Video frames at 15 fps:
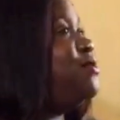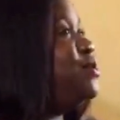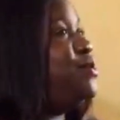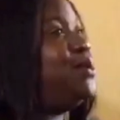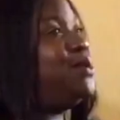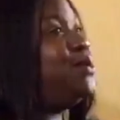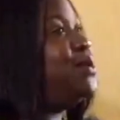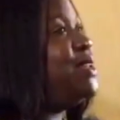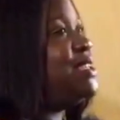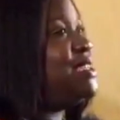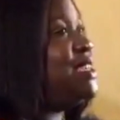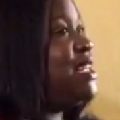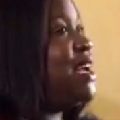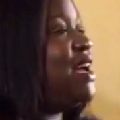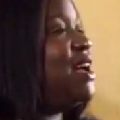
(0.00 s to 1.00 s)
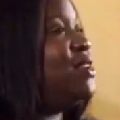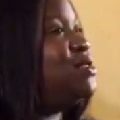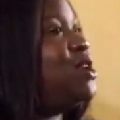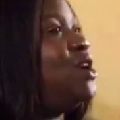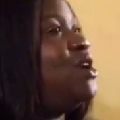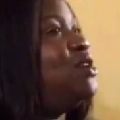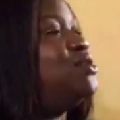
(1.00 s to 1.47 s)
we cook it in our house.
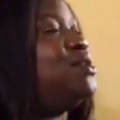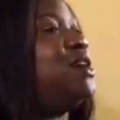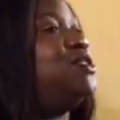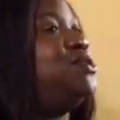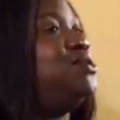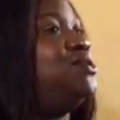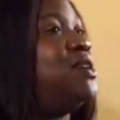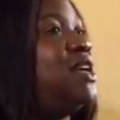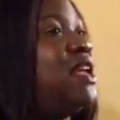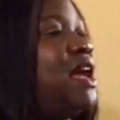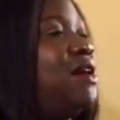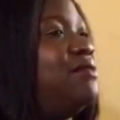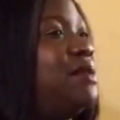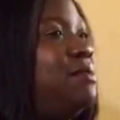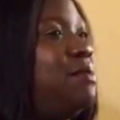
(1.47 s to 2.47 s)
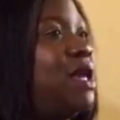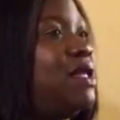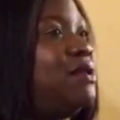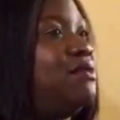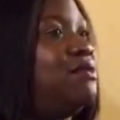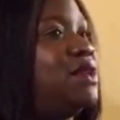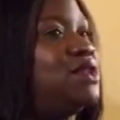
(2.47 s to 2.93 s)
So our children have the
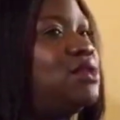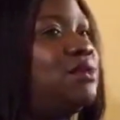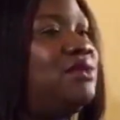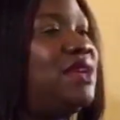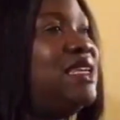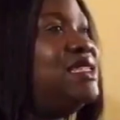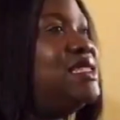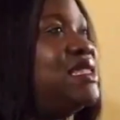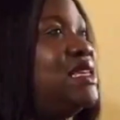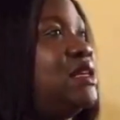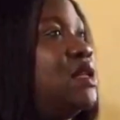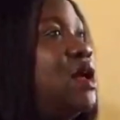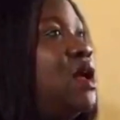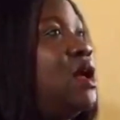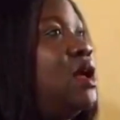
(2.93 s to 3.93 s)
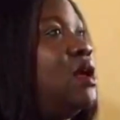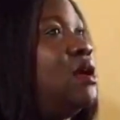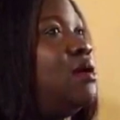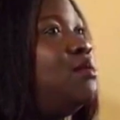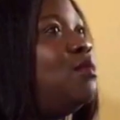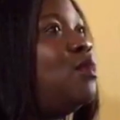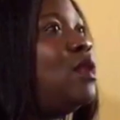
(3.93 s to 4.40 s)
benefit of
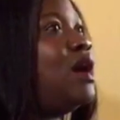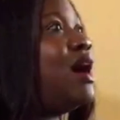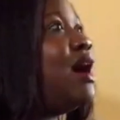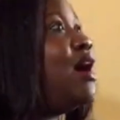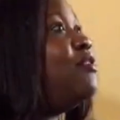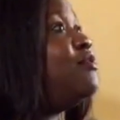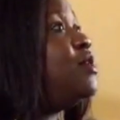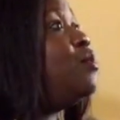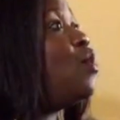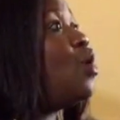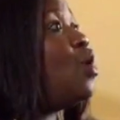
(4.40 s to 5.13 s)
having more